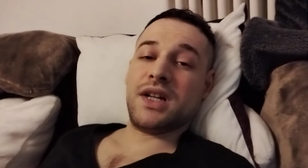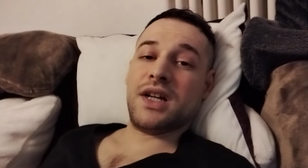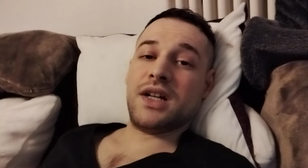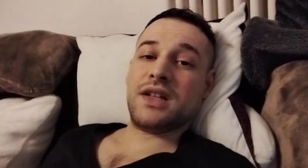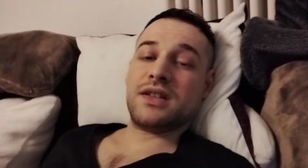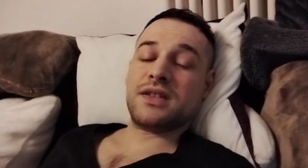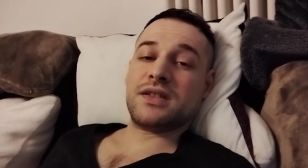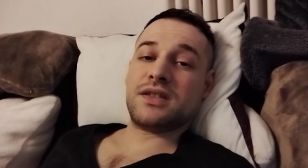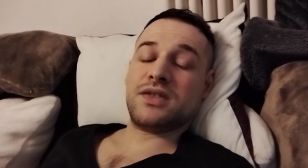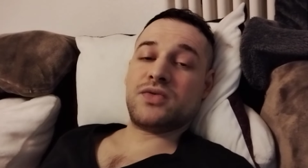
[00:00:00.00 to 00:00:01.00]
And this
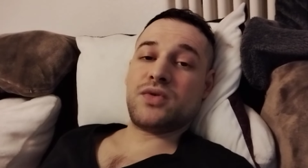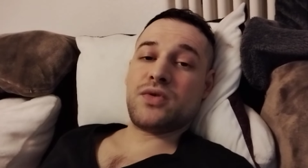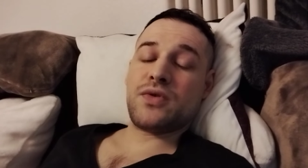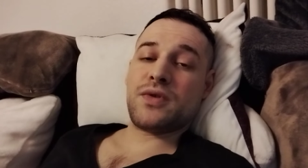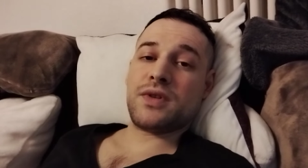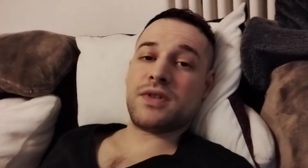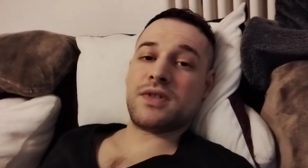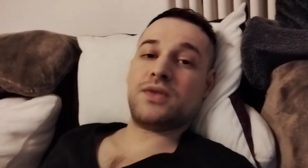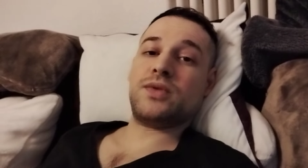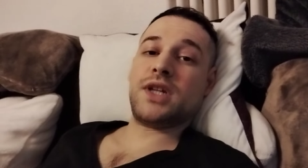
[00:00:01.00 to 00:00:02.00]
is the truth, this is
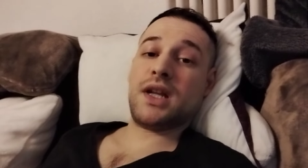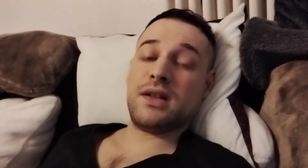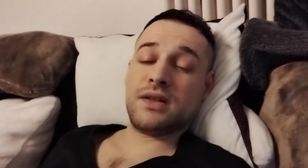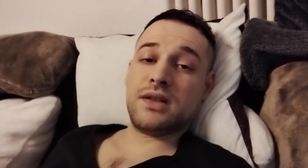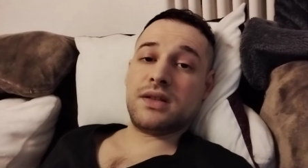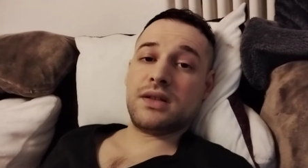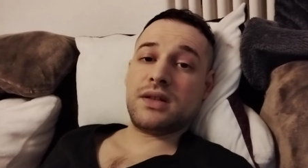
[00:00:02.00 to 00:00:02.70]
the reality.